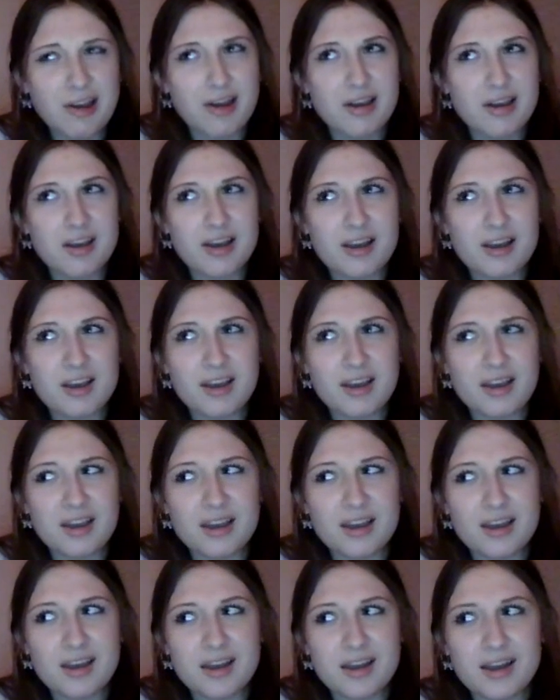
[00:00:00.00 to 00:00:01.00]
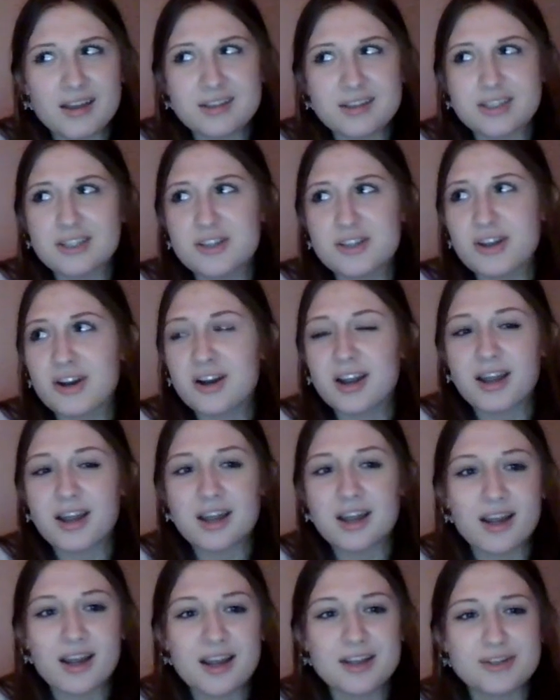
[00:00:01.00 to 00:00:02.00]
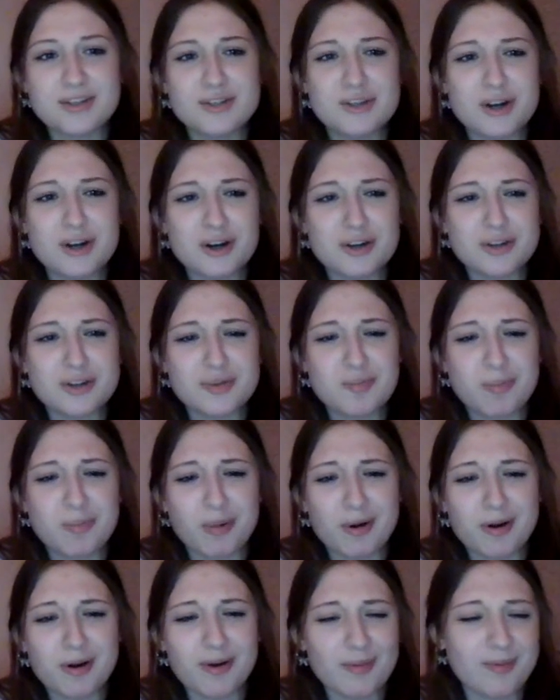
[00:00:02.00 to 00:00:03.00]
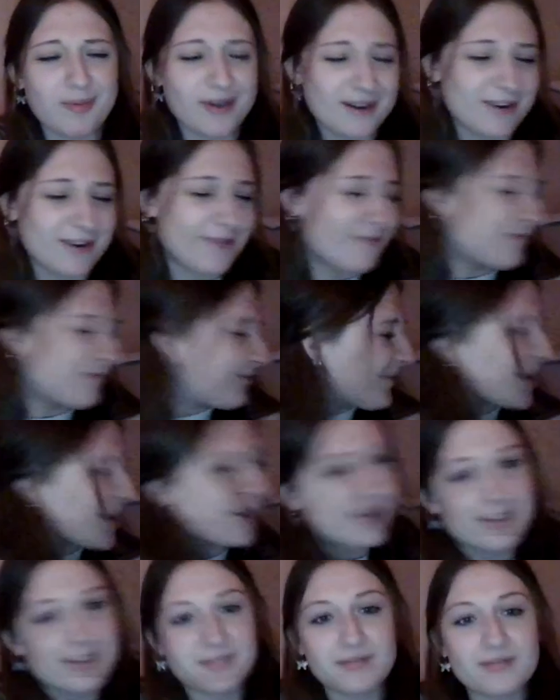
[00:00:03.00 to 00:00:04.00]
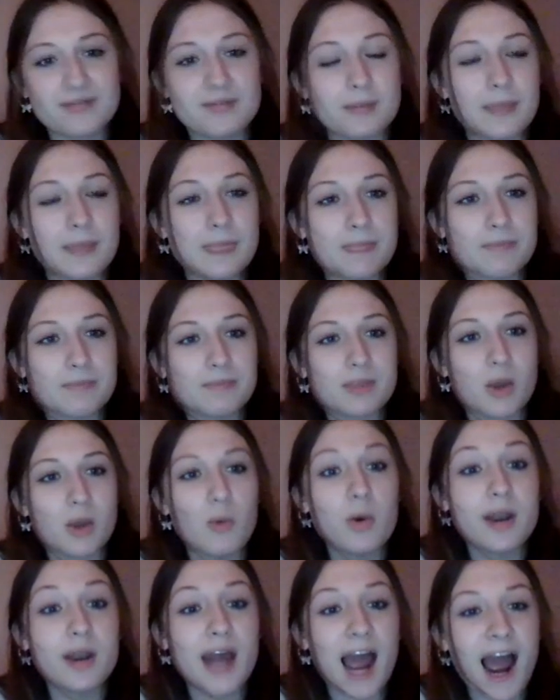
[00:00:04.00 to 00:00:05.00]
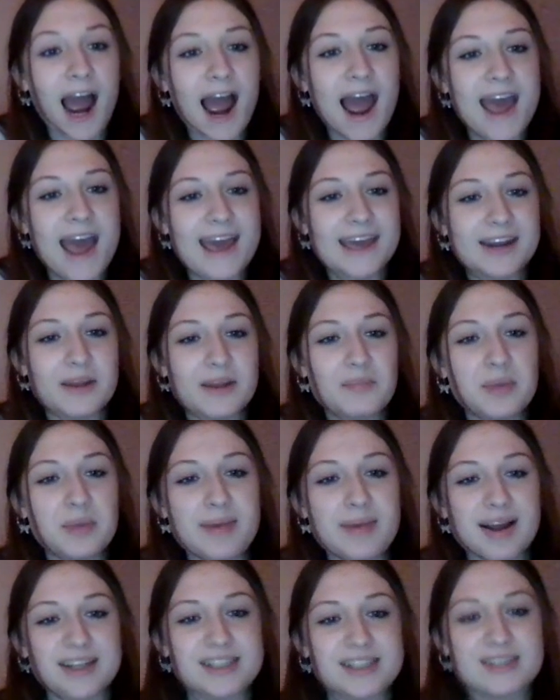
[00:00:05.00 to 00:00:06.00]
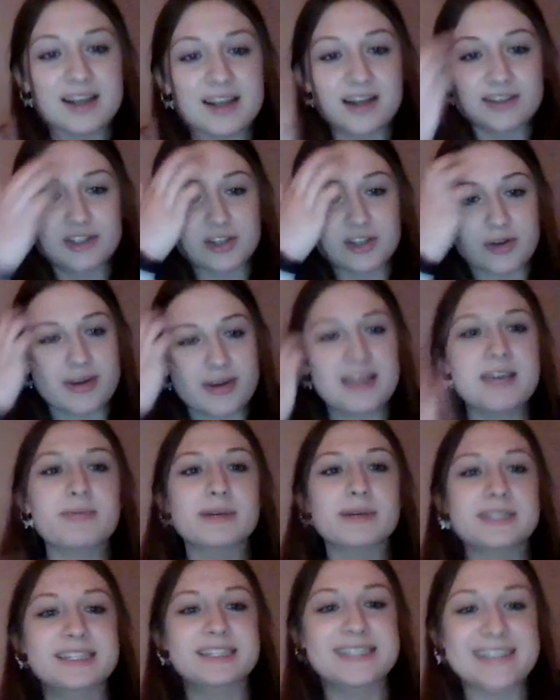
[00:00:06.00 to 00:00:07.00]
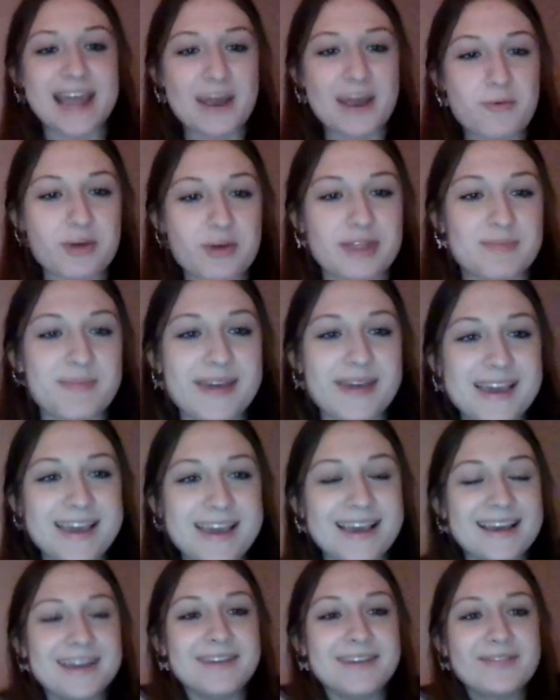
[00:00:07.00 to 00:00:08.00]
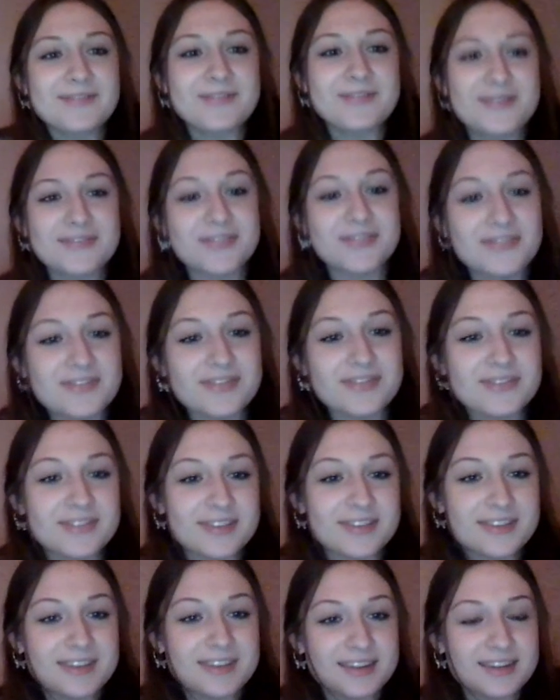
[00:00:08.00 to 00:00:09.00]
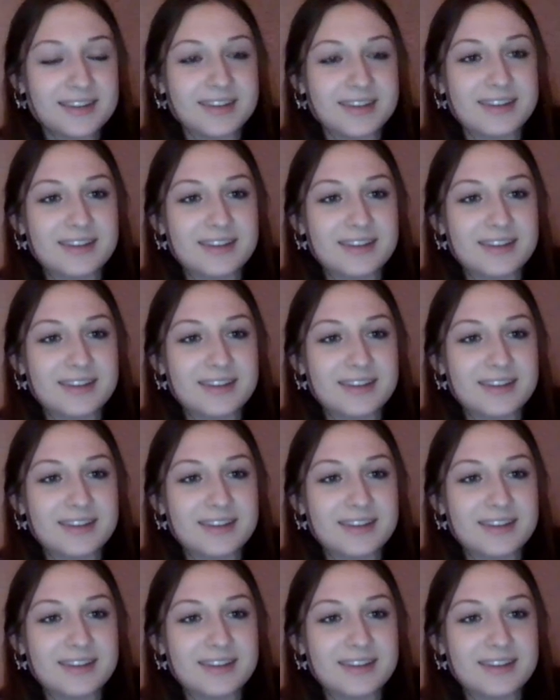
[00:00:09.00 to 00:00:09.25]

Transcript: Would you? Is your is your. I feel like I feel like I feel like you're very like. But I, you're vegan. you're literally vegan. Stay with me. I feel like you're vegan.